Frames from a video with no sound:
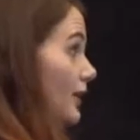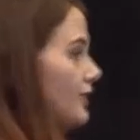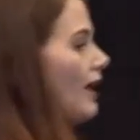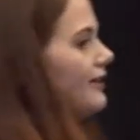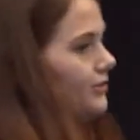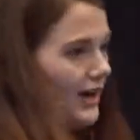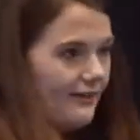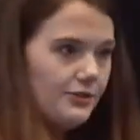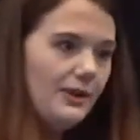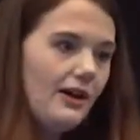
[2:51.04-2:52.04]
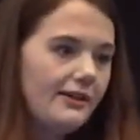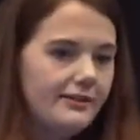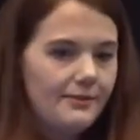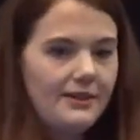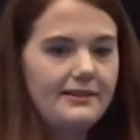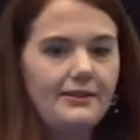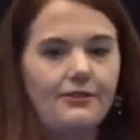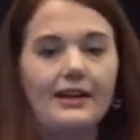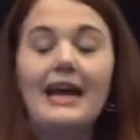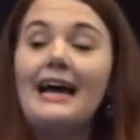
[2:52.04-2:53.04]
knowledge graph, so we called it something different.